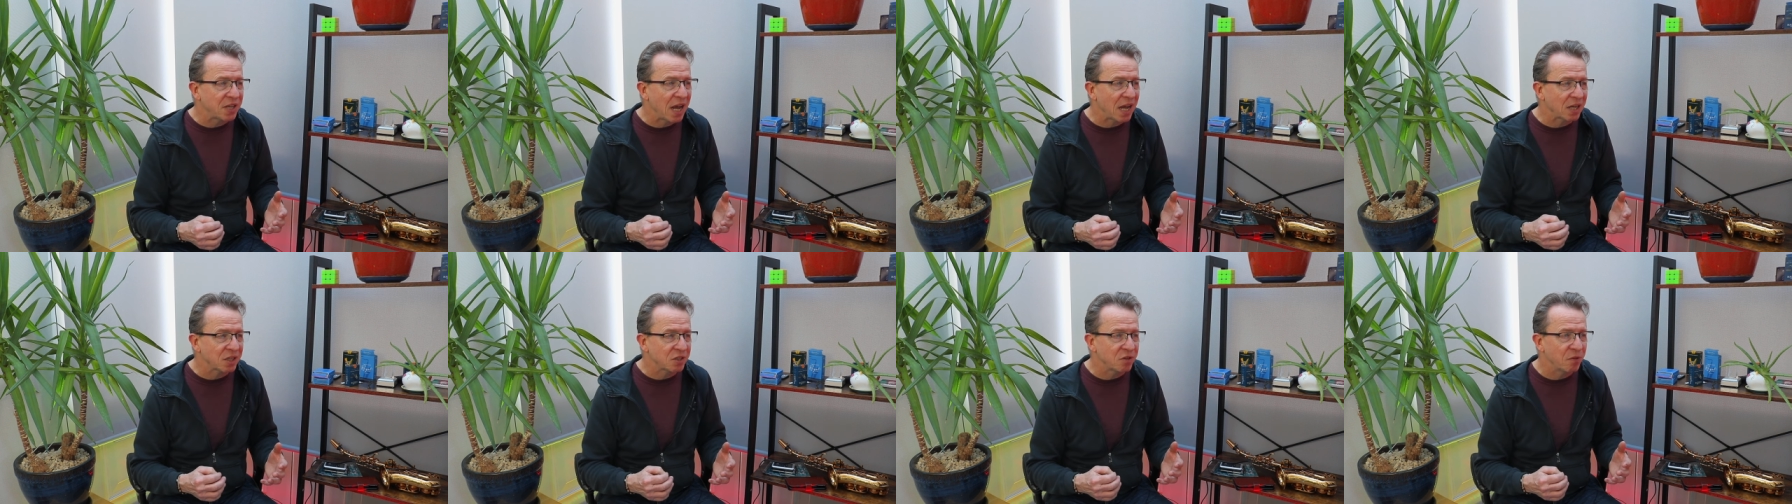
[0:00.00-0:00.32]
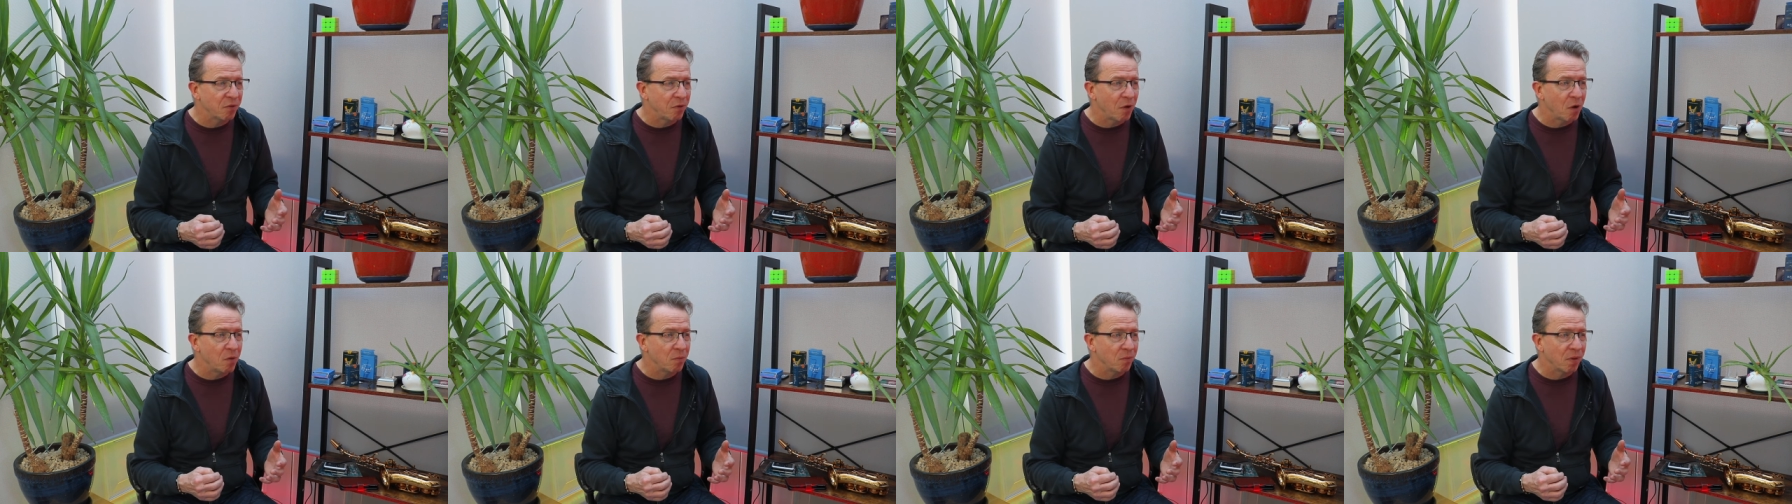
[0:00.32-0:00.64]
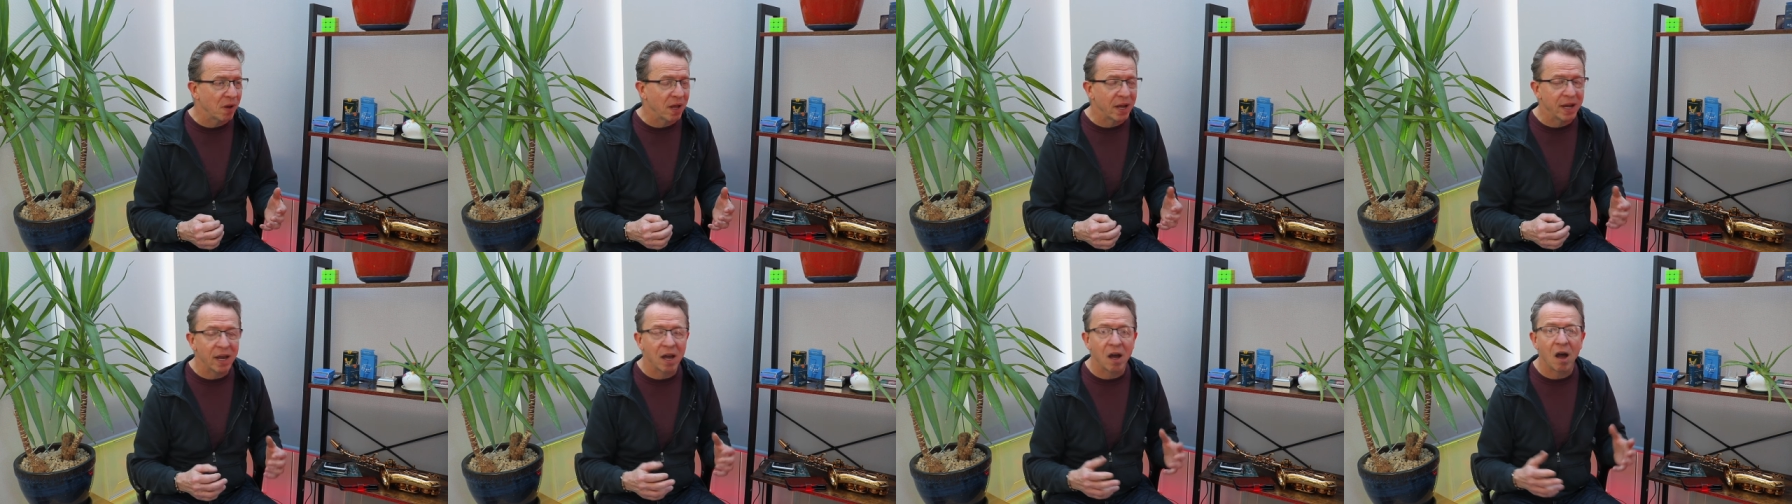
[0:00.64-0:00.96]
saxophone
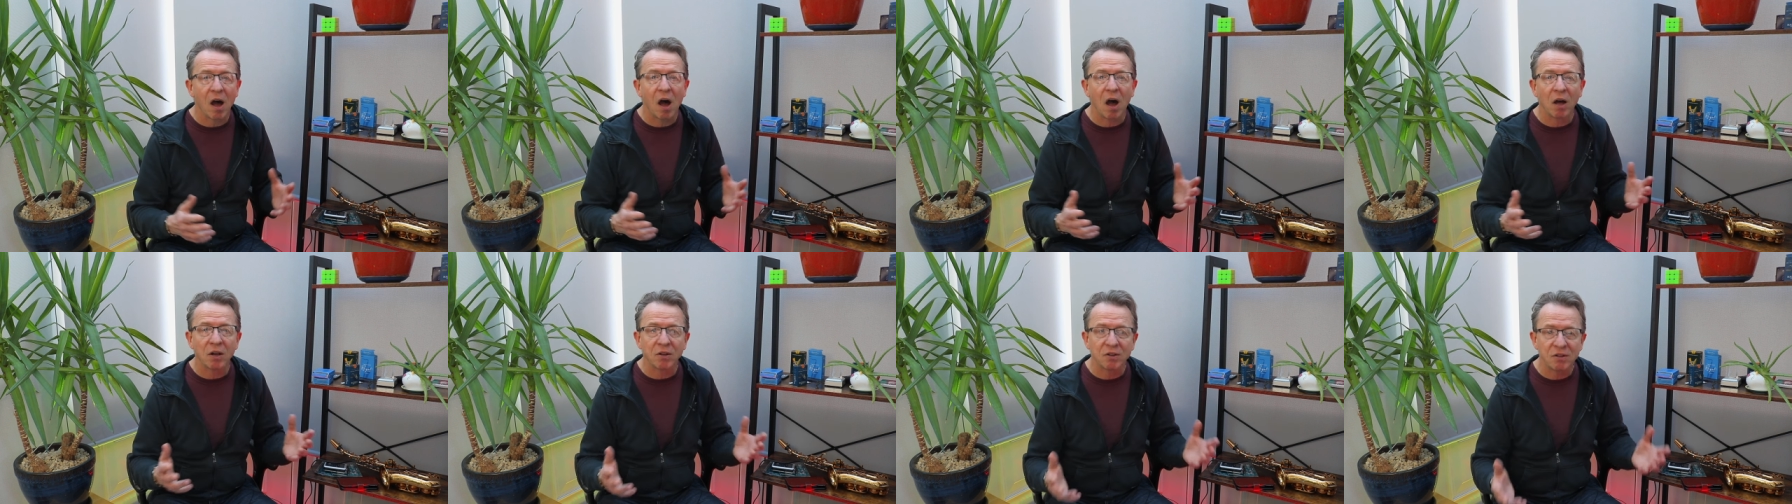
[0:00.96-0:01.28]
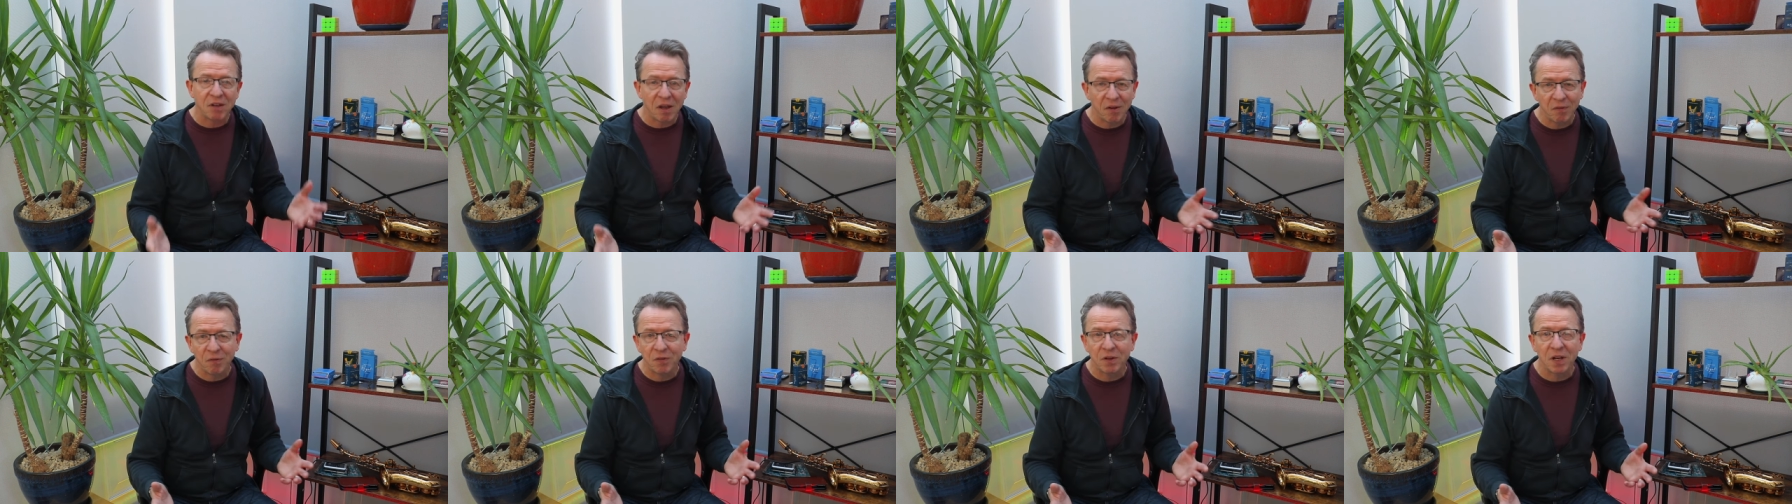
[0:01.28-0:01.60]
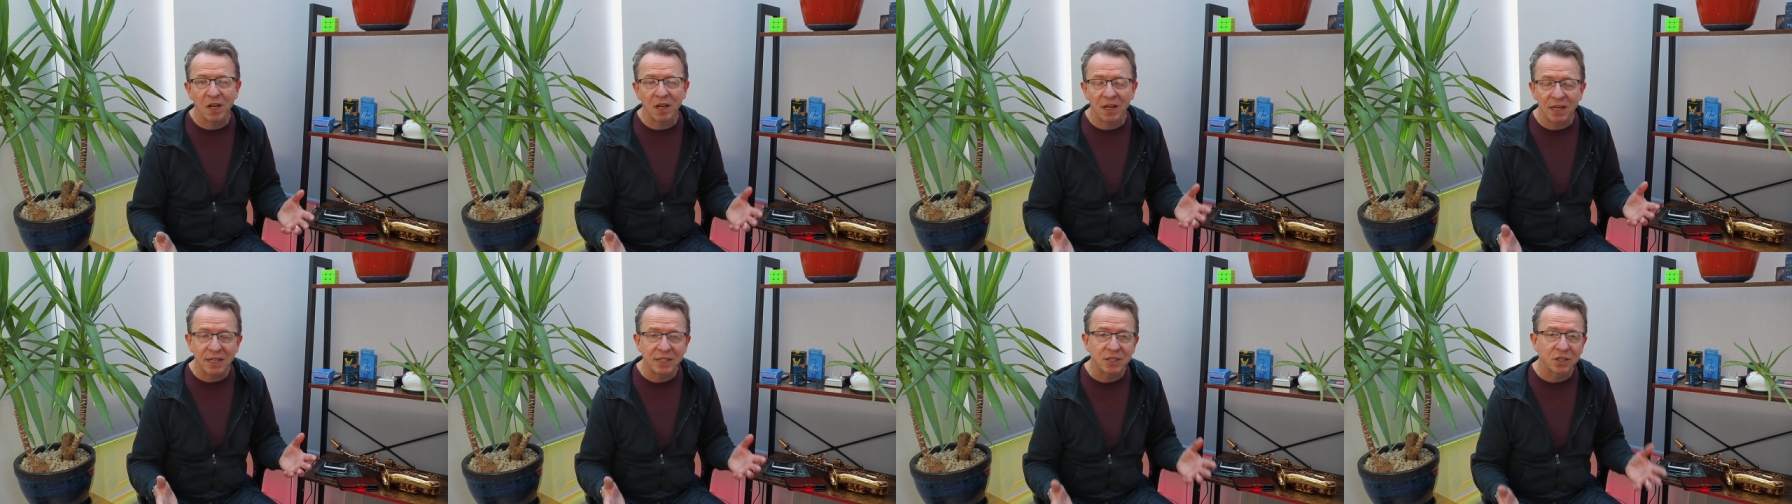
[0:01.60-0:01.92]
player are
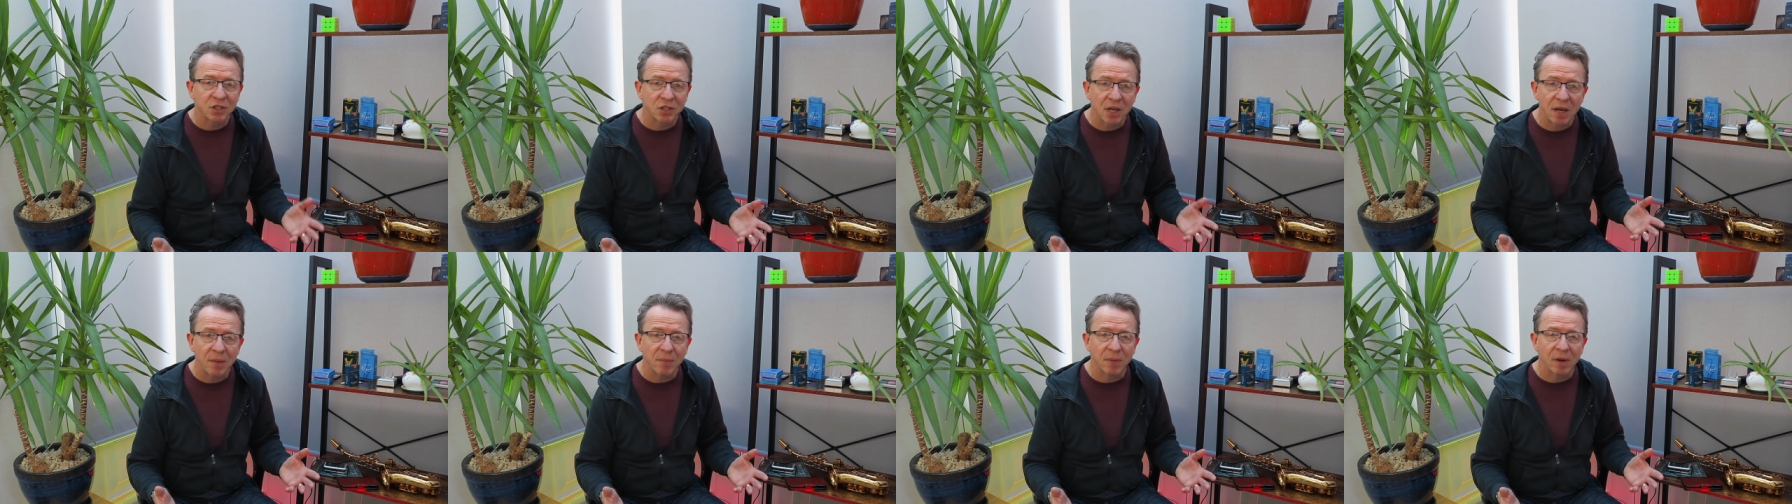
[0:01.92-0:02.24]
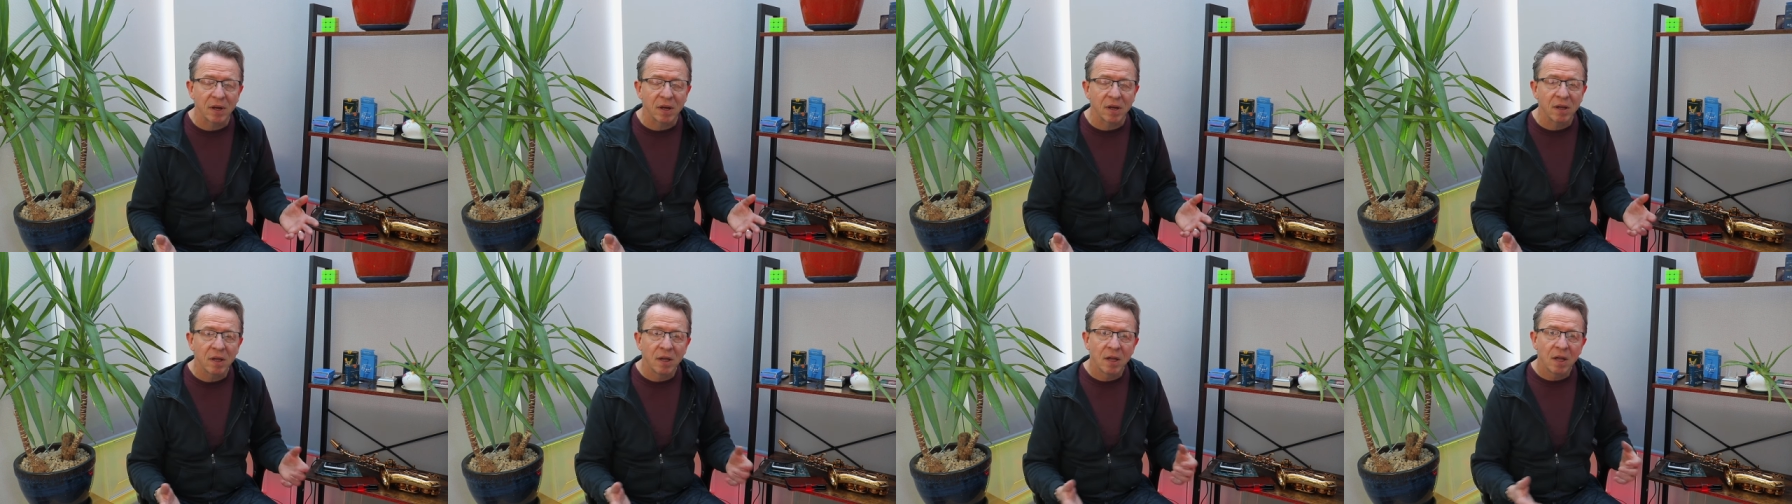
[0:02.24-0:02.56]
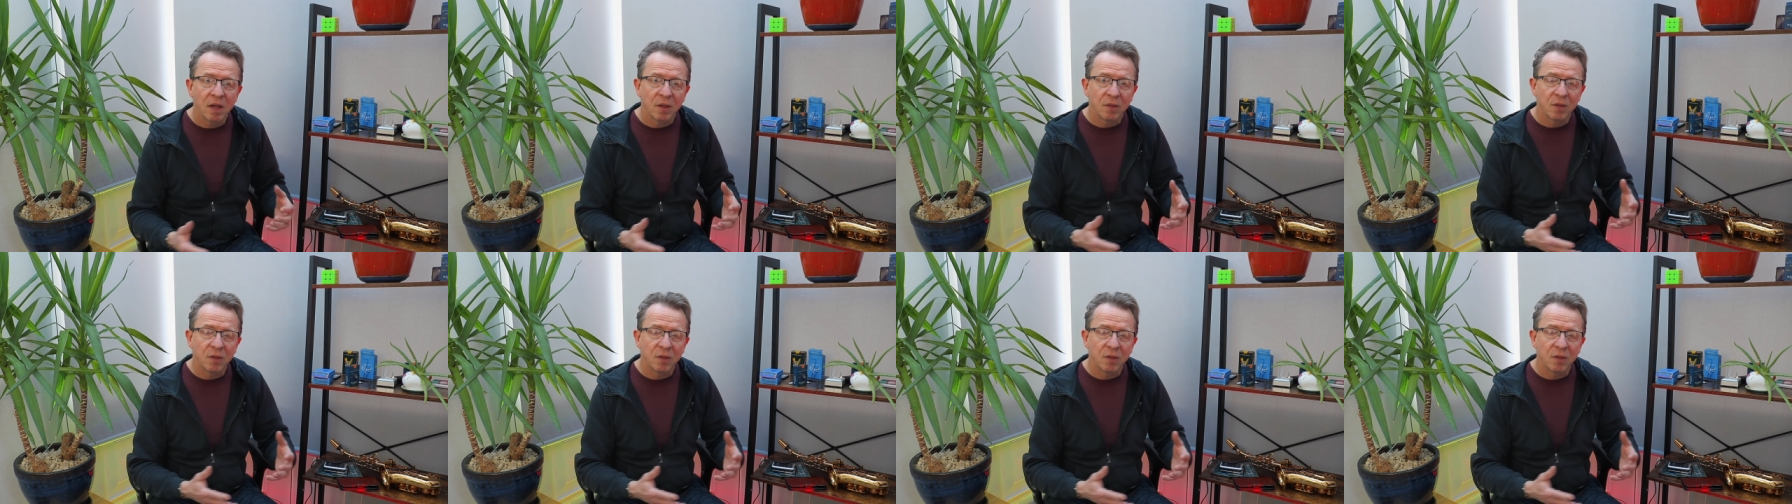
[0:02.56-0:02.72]
definitely slimmer